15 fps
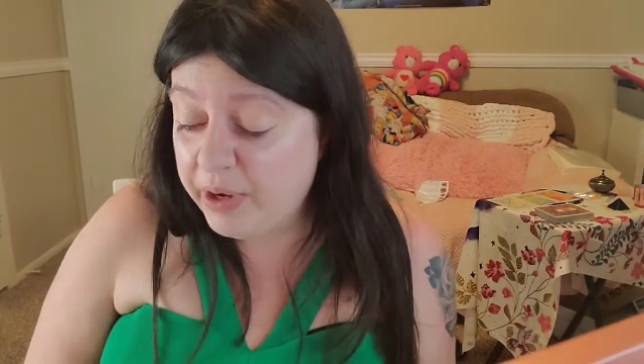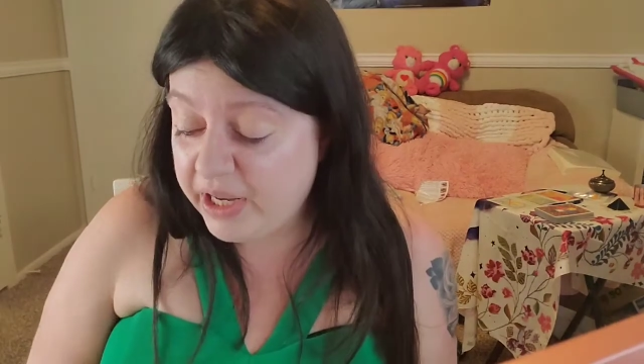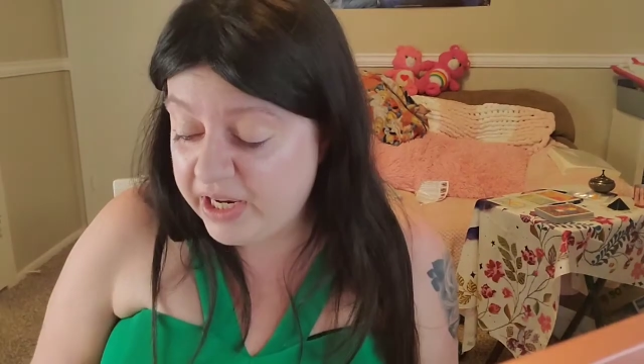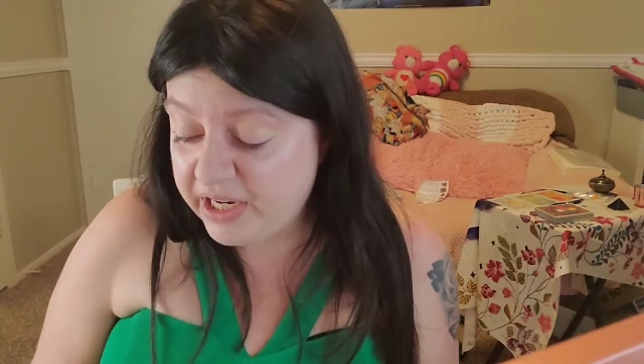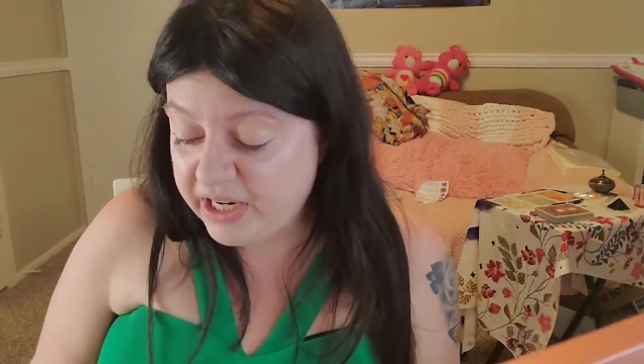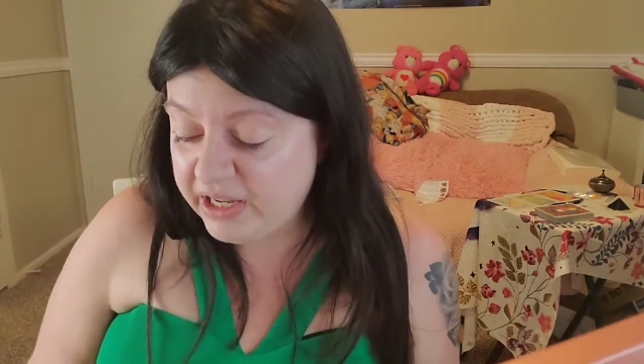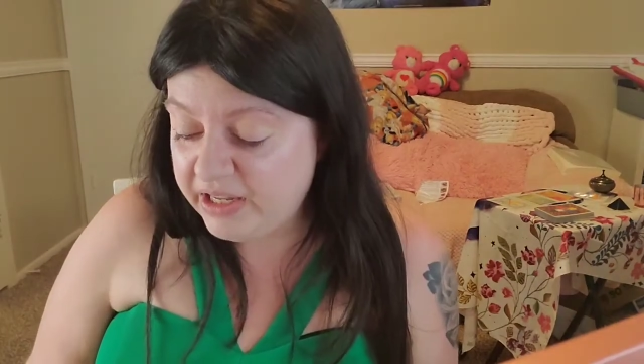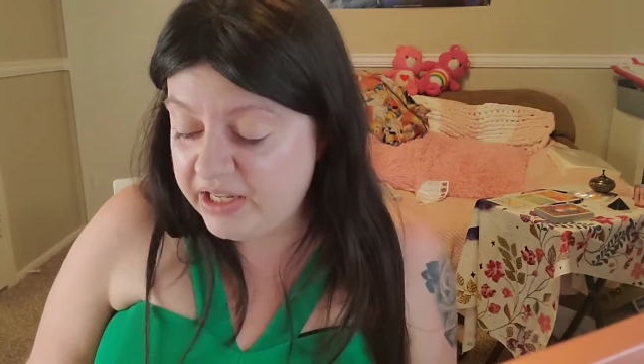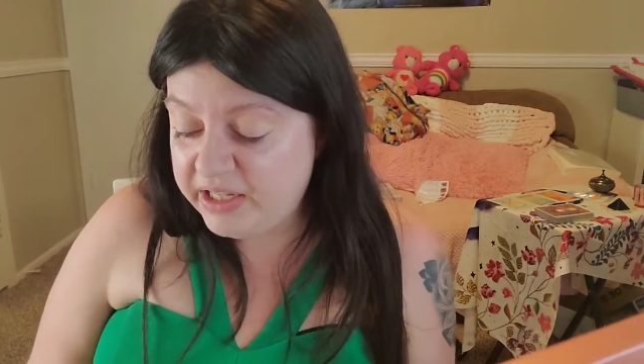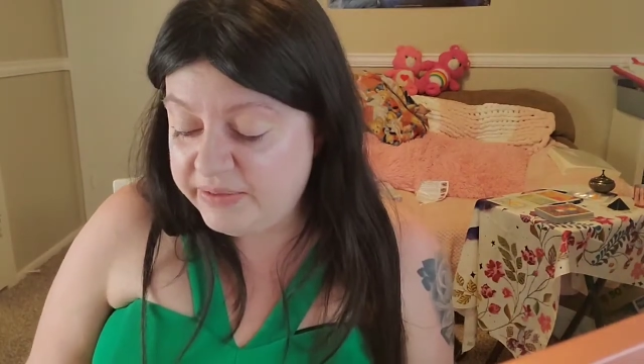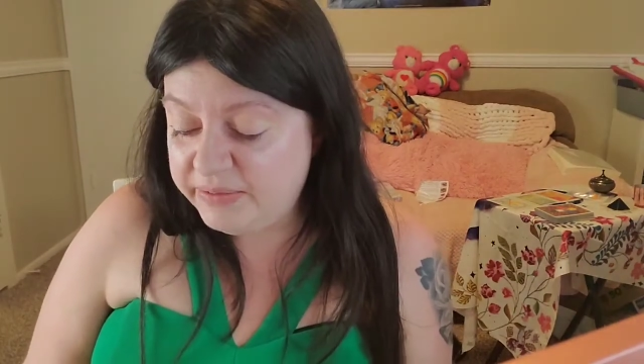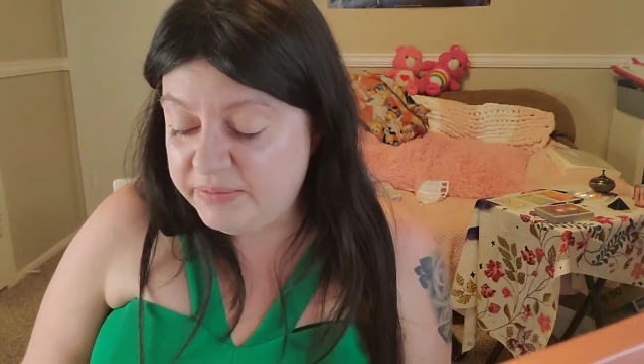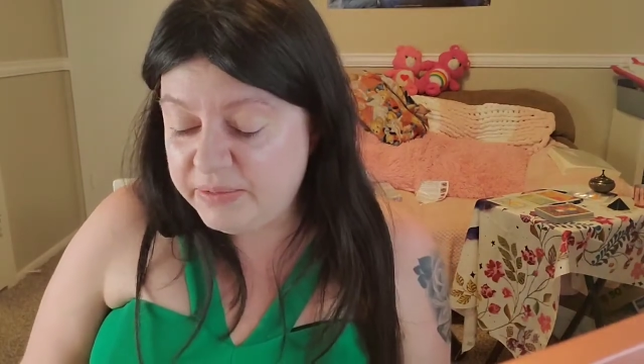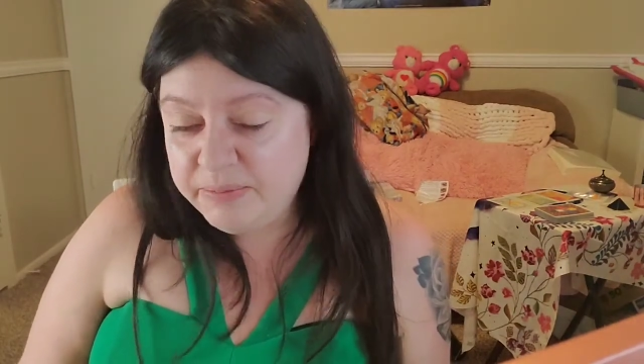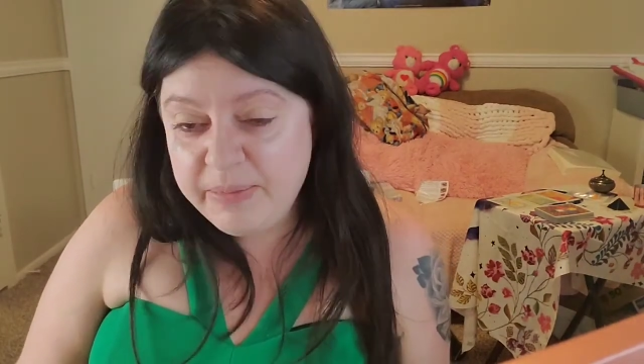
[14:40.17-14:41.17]
and it, it
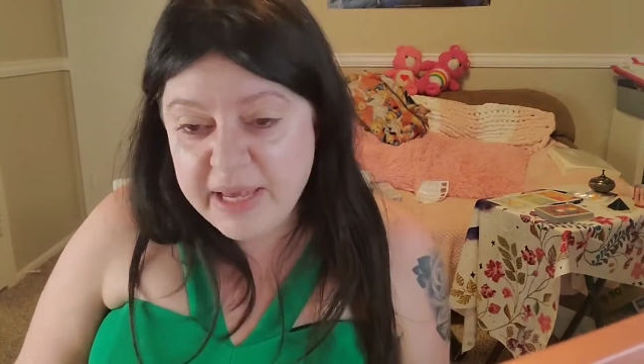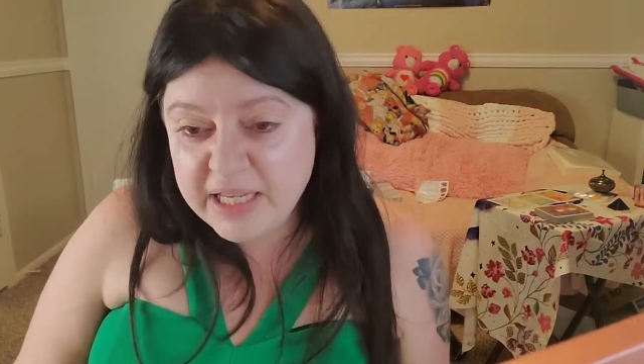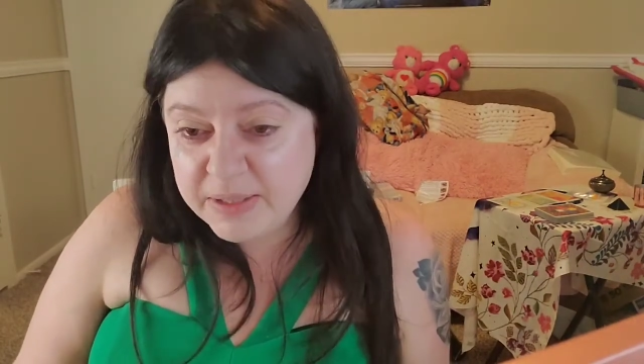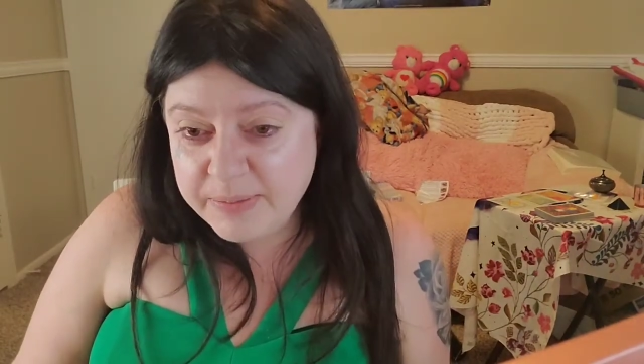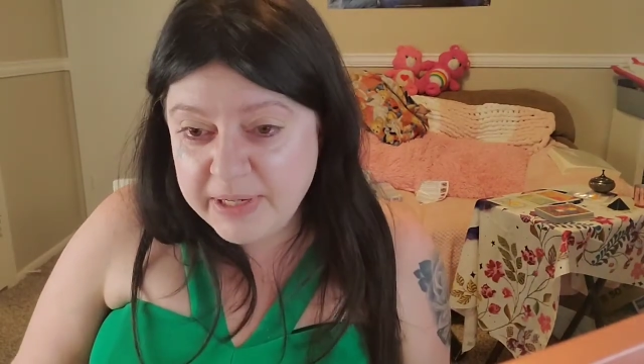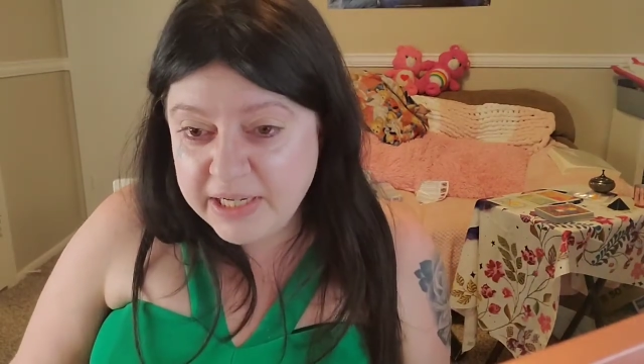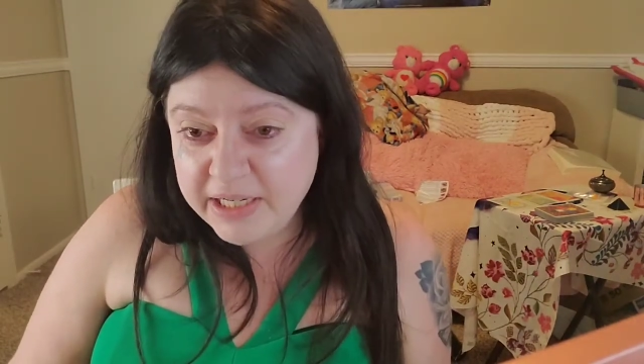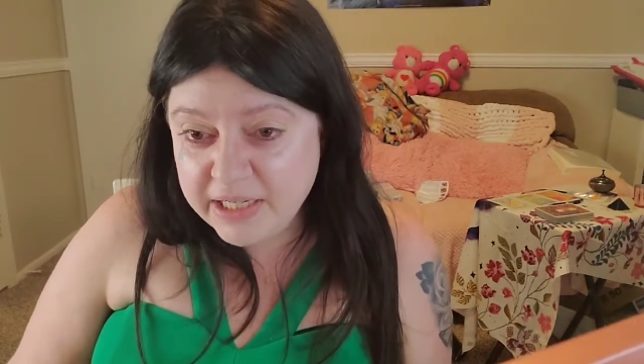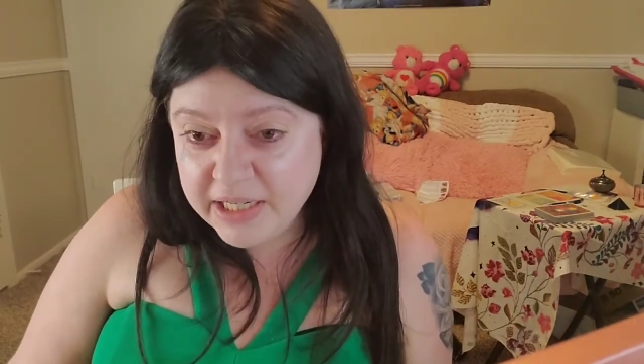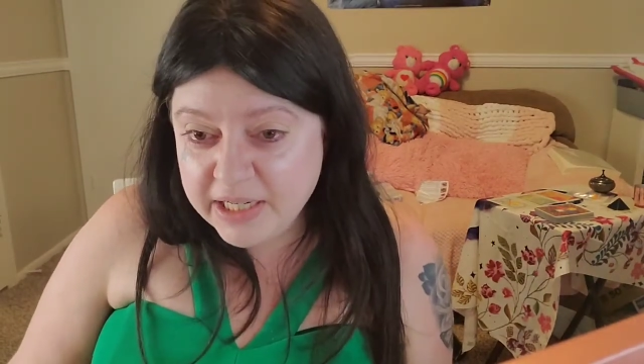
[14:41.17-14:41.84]
makes me,